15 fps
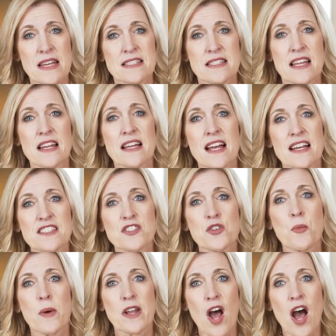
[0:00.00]
Saint
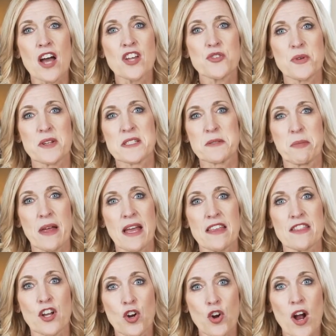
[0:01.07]
Augustine went on to
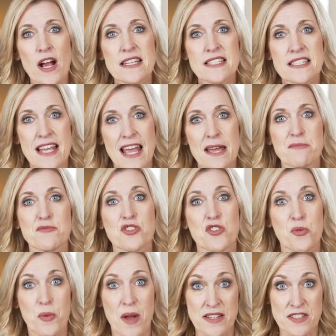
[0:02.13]
explain that Christ came to
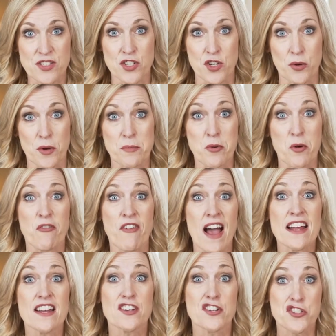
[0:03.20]
the rescue and
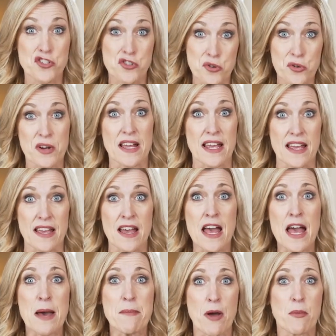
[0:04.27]
provided a tree
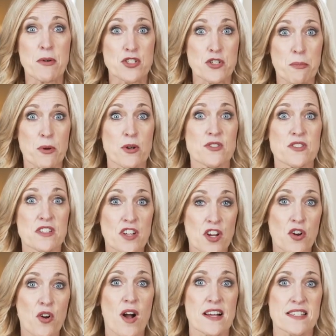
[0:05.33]
by which a person
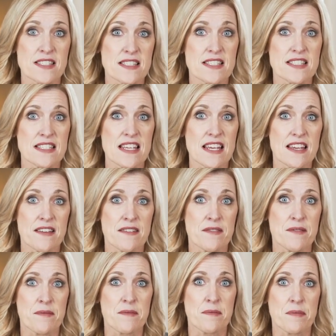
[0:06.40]
can cross the sea.
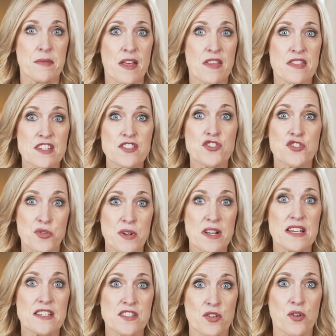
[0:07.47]
And this
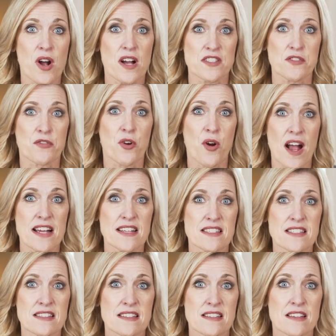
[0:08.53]
tree is the cross of
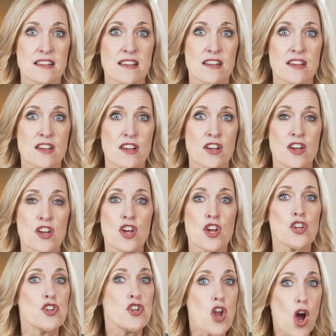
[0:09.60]
Christ.
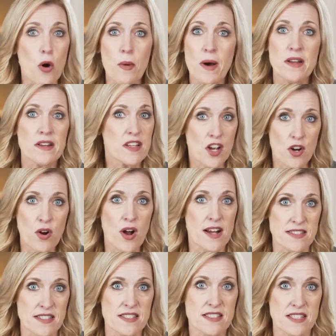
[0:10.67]
No one can
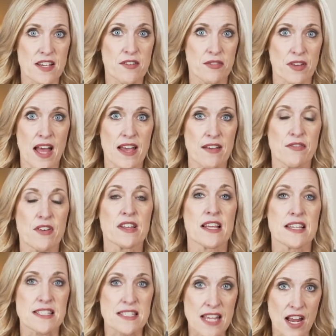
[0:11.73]
cross the sea of life
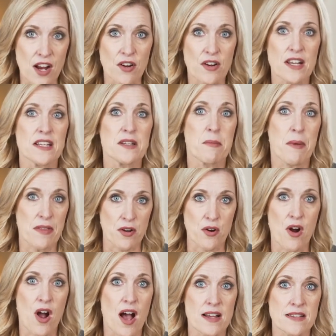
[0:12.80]
unless carried by the
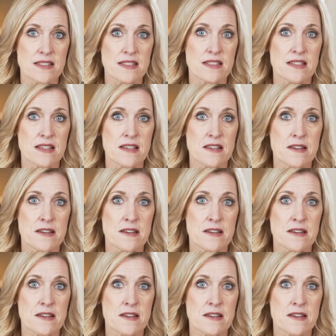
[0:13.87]
cross.